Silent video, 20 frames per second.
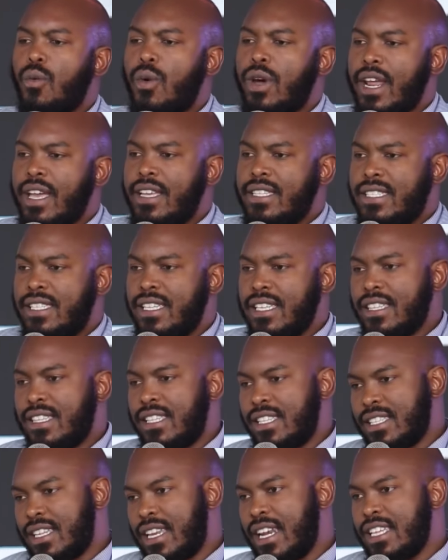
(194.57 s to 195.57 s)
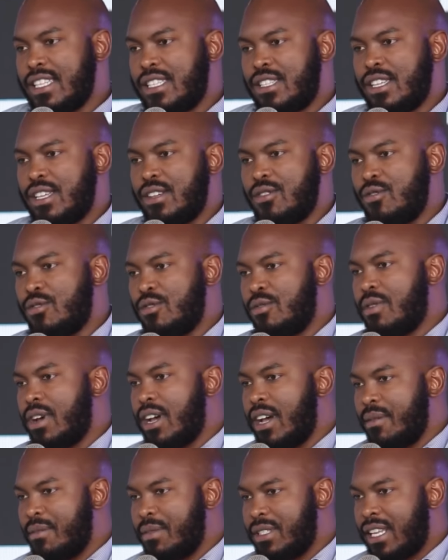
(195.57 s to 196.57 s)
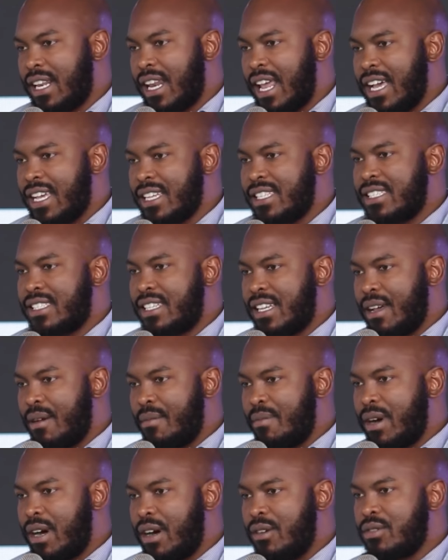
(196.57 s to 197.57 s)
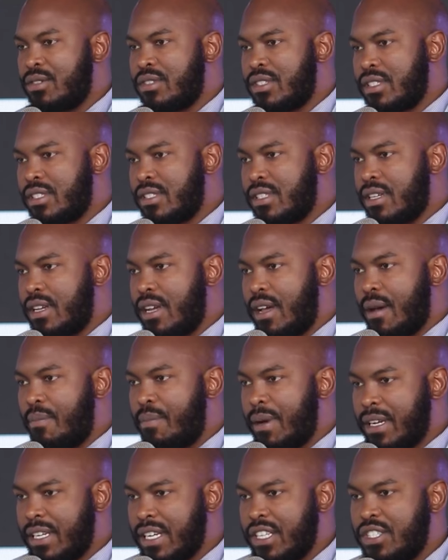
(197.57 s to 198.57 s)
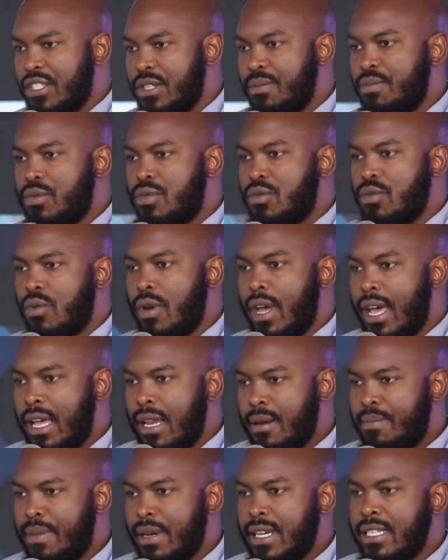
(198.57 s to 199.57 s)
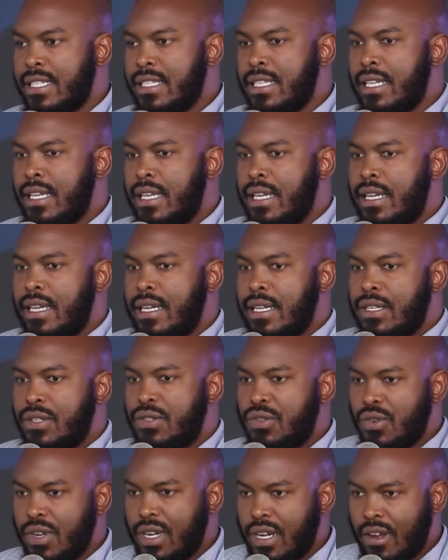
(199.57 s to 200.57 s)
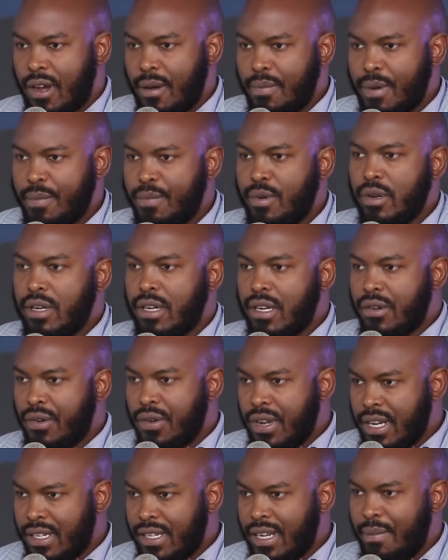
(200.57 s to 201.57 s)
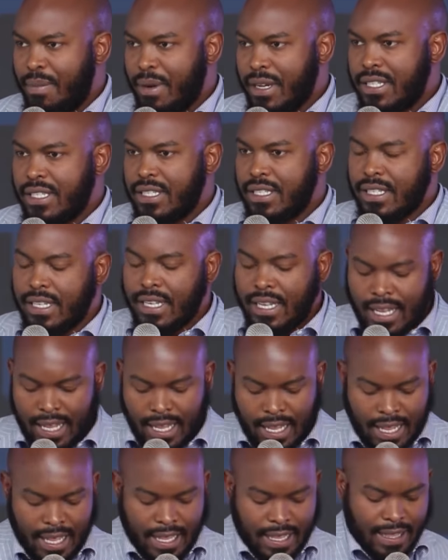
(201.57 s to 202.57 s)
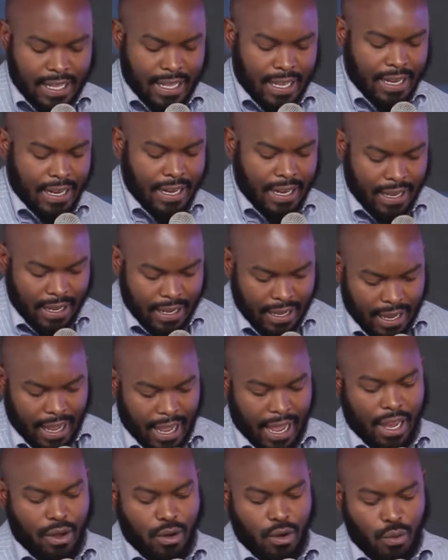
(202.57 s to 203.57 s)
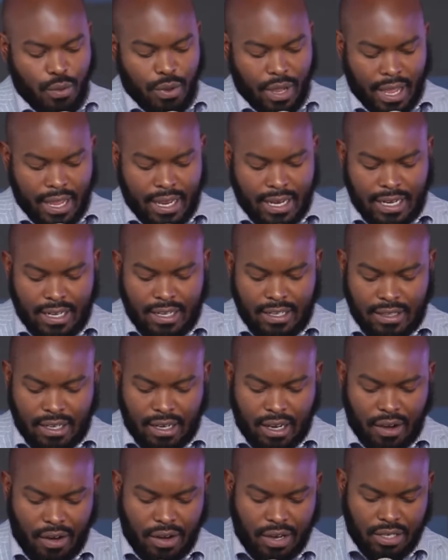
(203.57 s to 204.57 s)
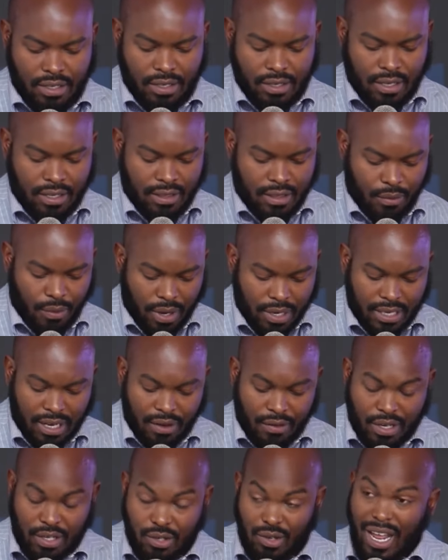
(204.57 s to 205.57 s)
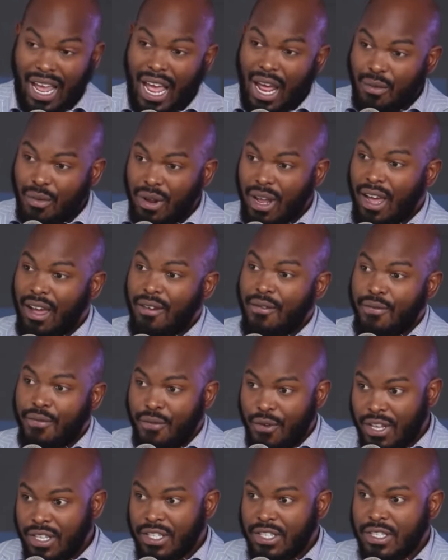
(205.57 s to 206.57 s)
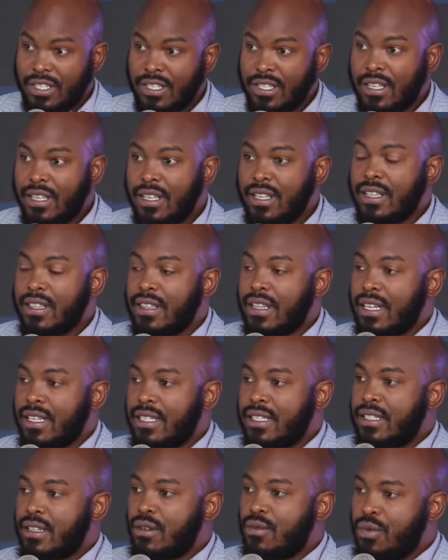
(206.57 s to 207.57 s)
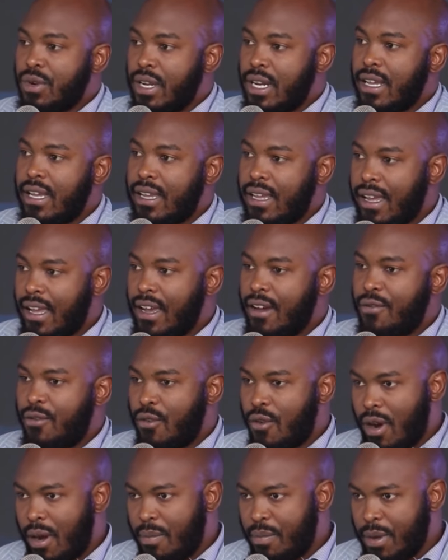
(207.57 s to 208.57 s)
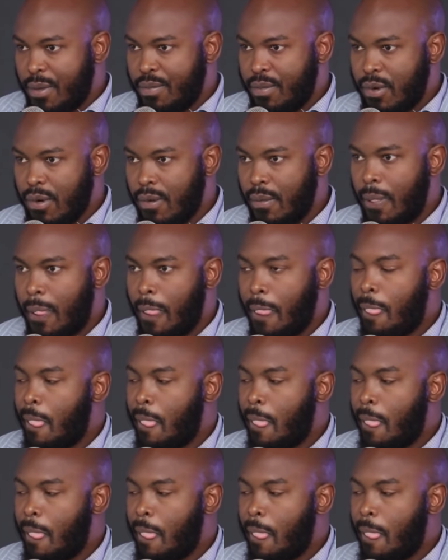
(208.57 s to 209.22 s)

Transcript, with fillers: when I see this and I see you, uh, Mr. Lars, about a partnership to help us train our people, create capacity, then uh, I know we're headed in the, direct, in the right direction and we have friends that really care for our people.